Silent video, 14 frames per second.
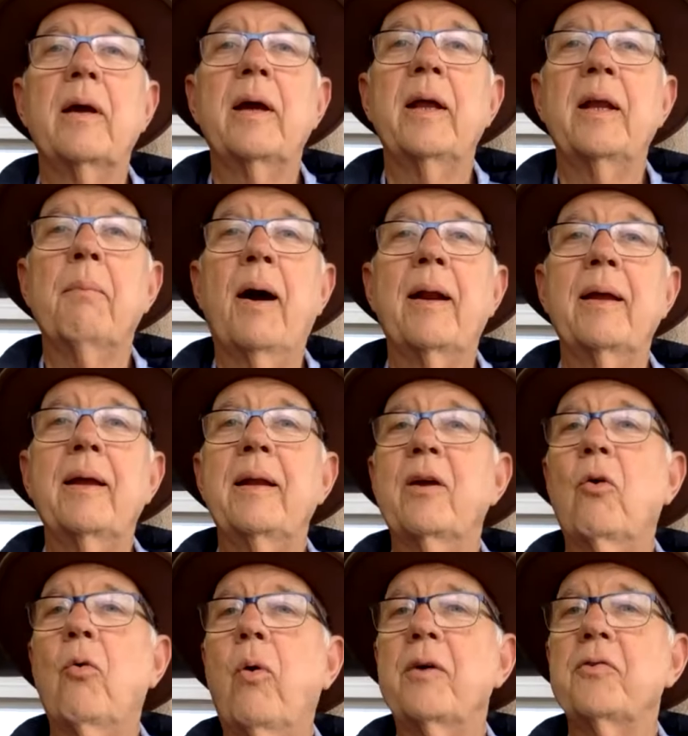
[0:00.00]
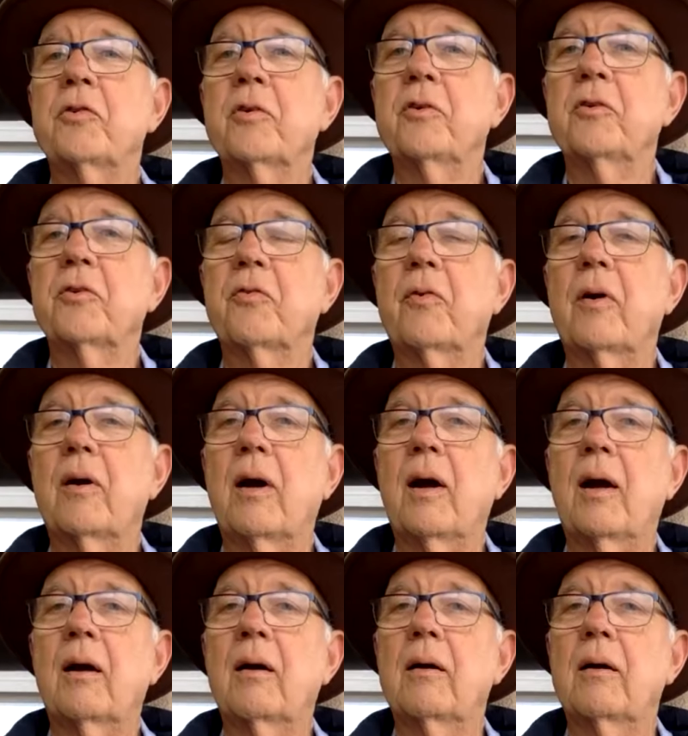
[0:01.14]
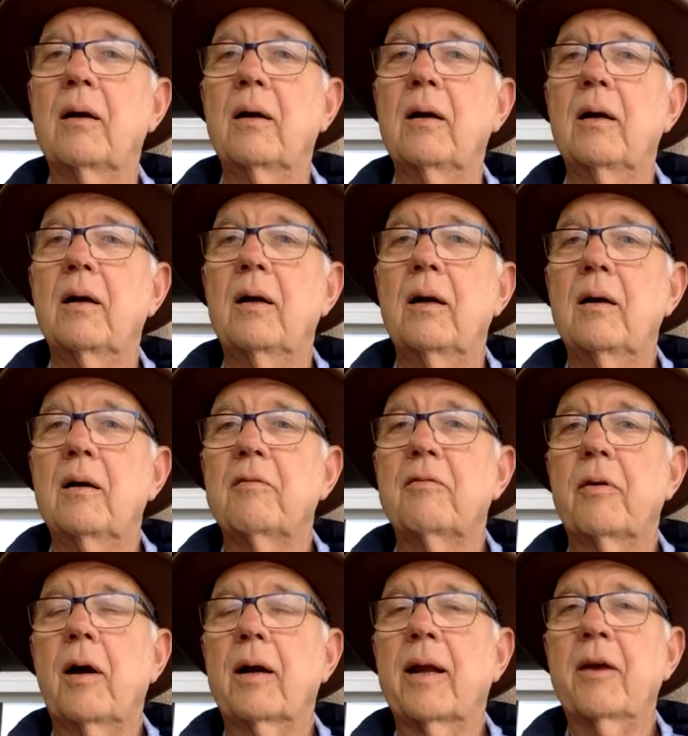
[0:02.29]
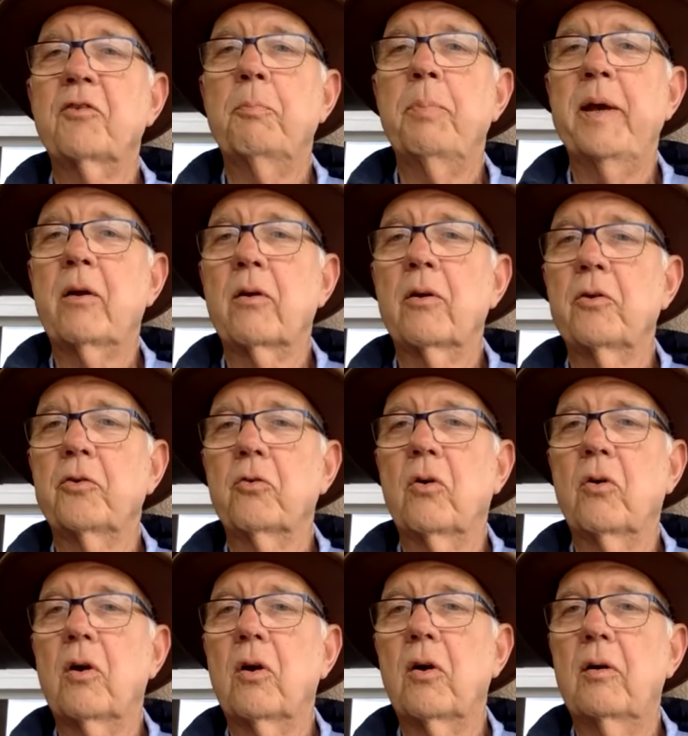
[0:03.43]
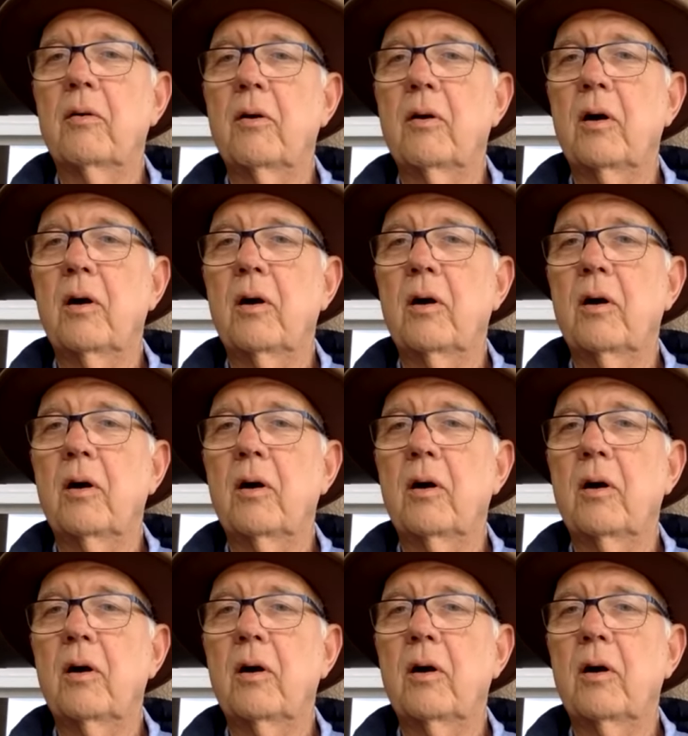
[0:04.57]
Anybody, any questions for our guest speakers or